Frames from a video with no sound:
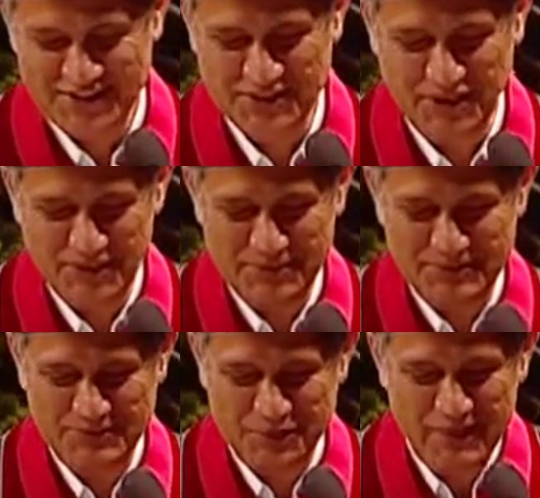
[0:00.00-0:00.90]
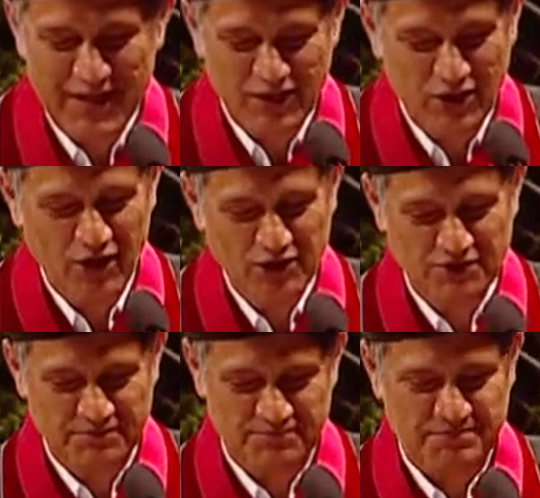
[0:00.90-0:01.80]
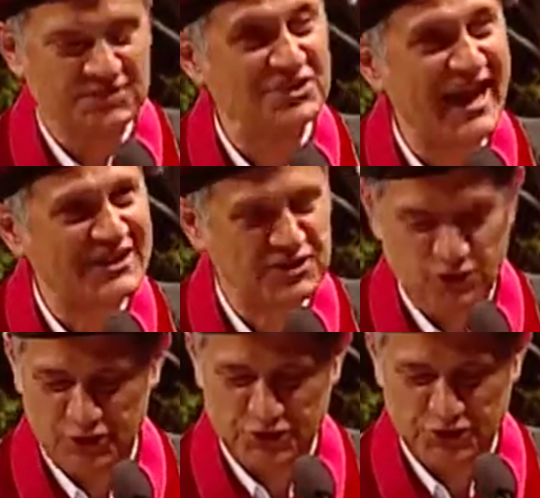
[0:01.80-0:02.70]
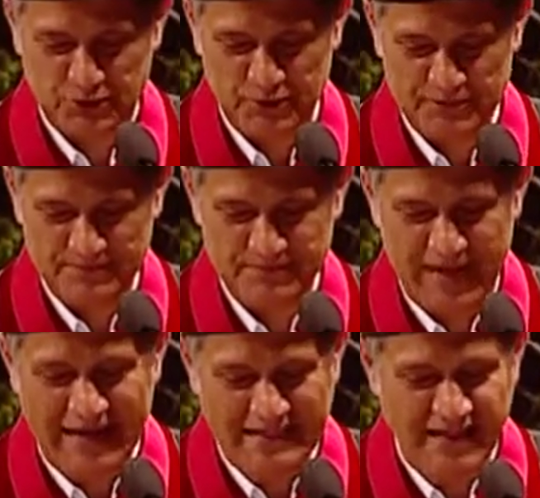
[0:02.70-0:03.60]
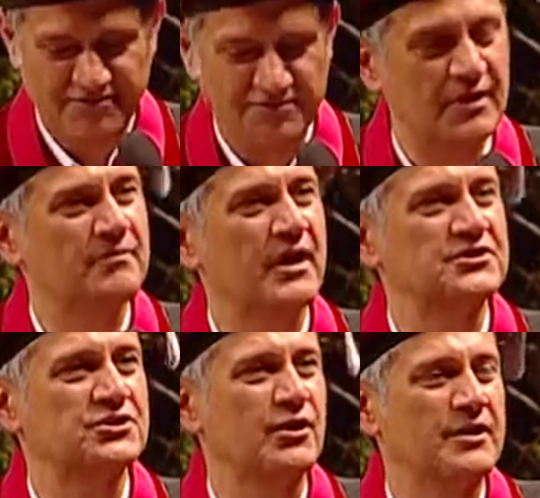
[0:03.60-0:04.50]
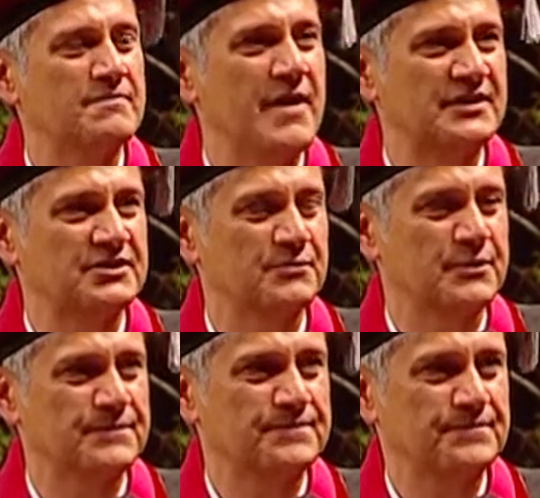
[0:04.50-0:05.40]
So to make a long side story short, I left them and started Masimo.